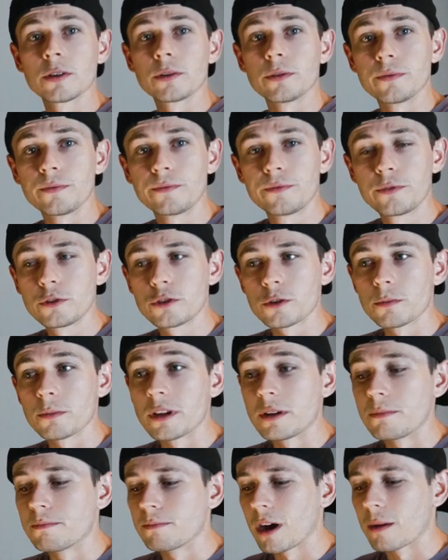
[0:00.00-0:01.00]
So, future
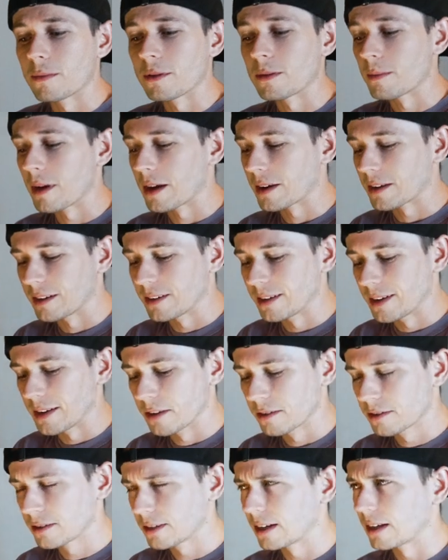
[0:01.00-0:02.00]
me popping back in
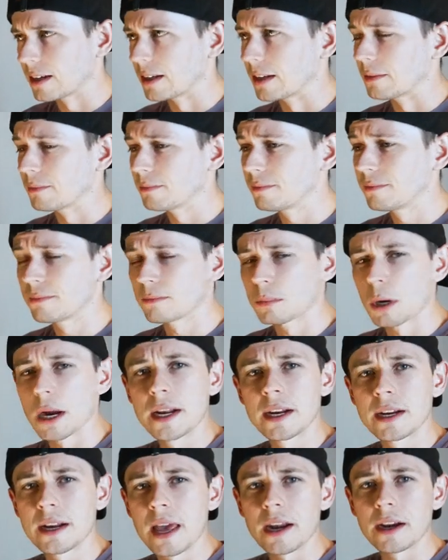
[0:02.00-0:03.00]
here. Uh,
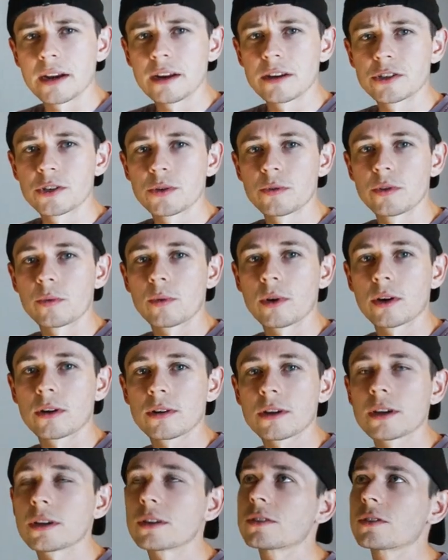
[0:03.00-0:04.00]
Brandon had an issue at
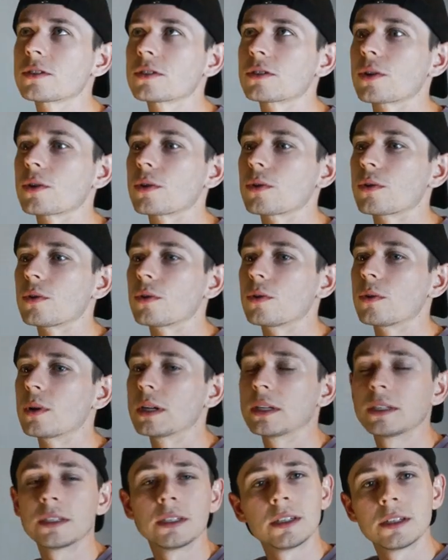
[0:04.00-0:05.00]
work,
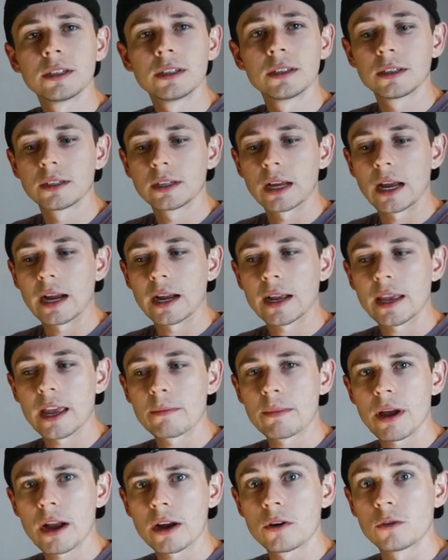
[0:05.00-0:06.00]
so I
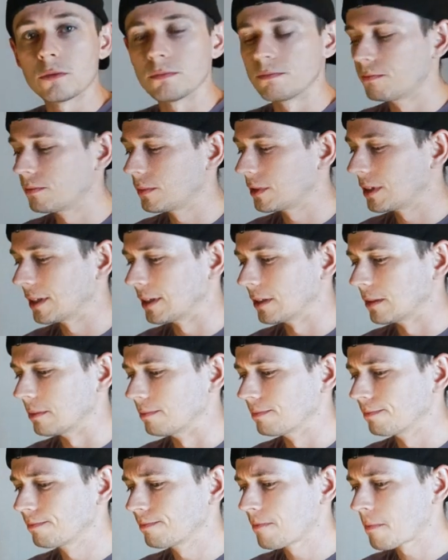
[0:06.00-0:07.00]
came back home.
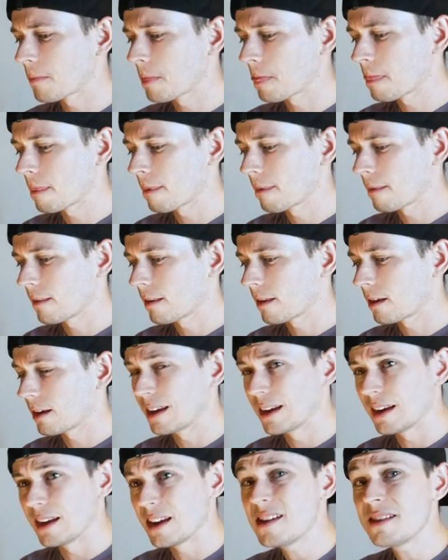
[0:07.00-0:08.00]
Um,
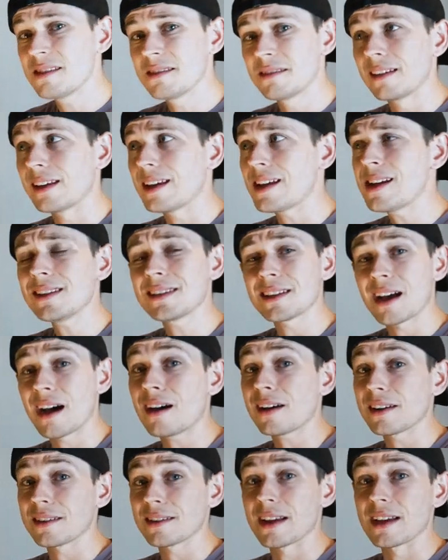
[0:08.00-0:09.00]
it It's
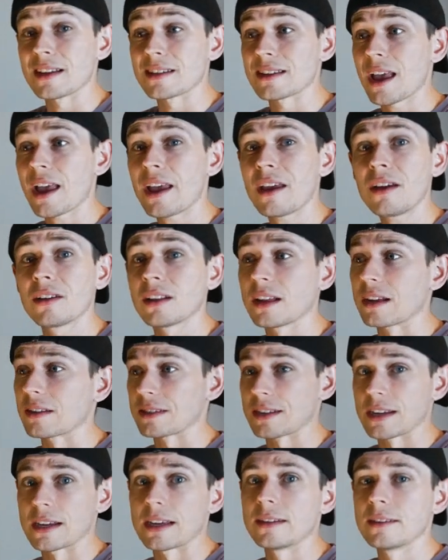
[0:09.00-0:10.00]
hot as hell
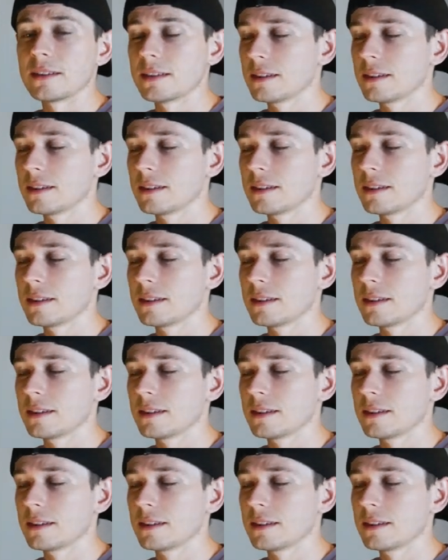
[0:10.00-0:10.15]
outside.